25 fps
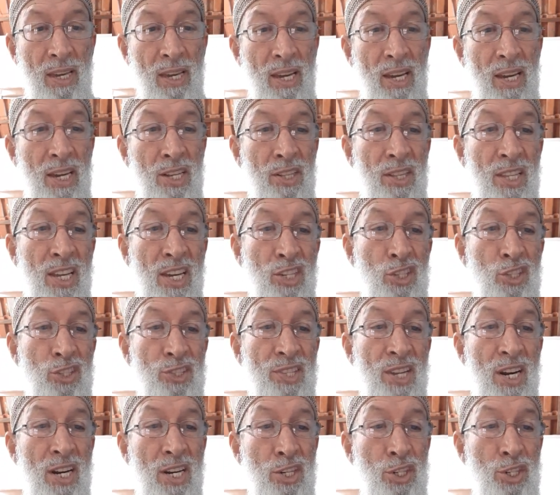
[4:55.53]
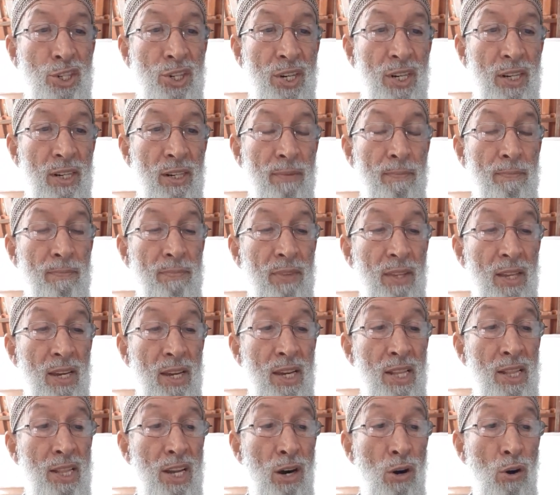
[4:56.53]
And the stranger,
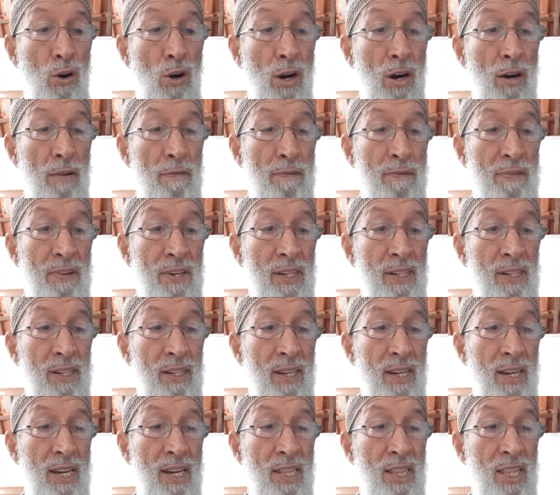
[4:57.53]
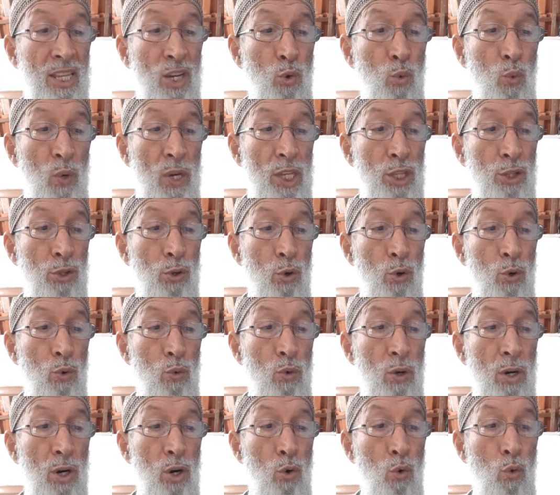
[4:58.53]
and the orphan, and the
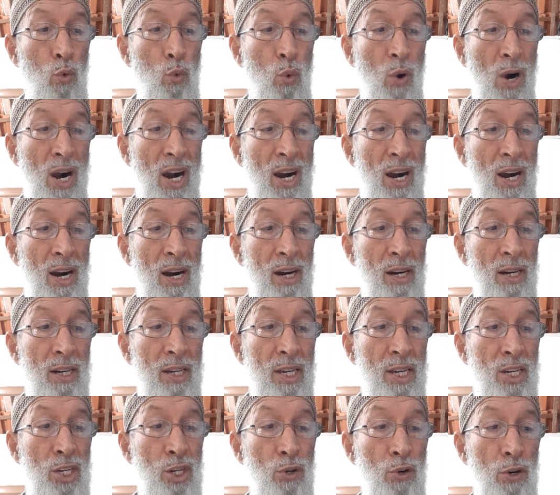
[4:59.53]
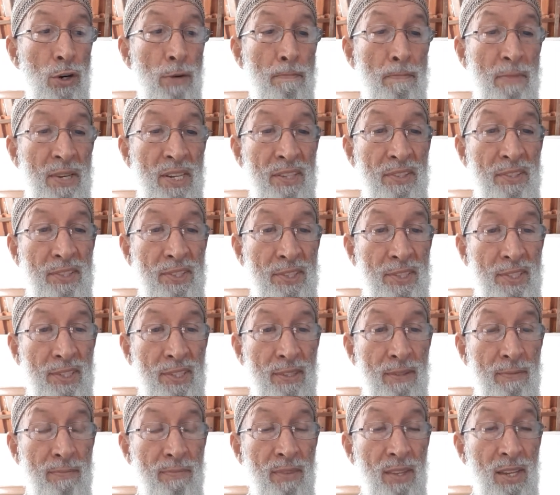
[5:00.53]
widow who are in your midst,
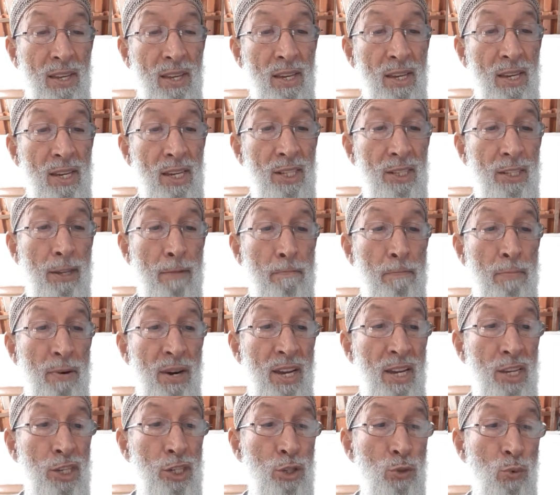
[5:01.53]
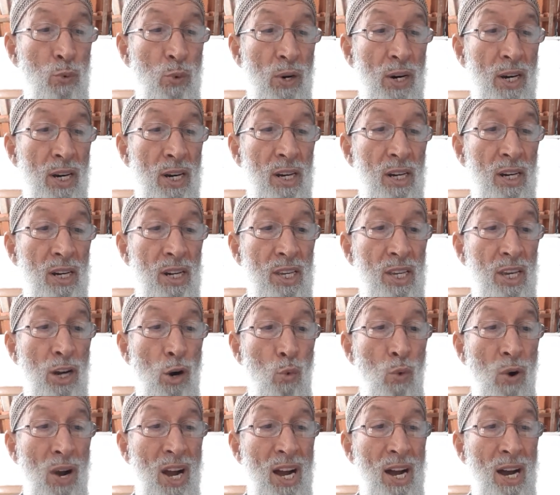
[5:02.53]
in the place where
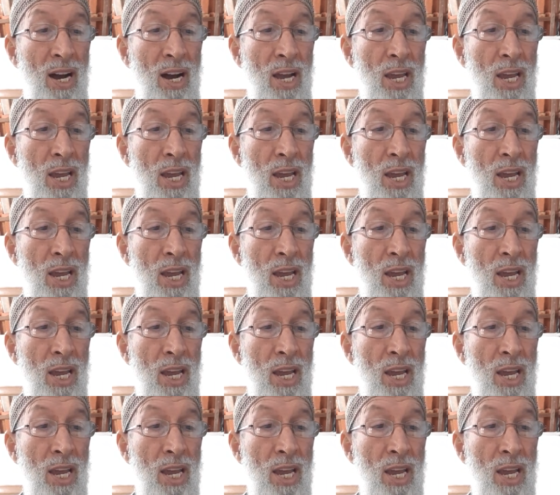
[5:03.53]
Yahweh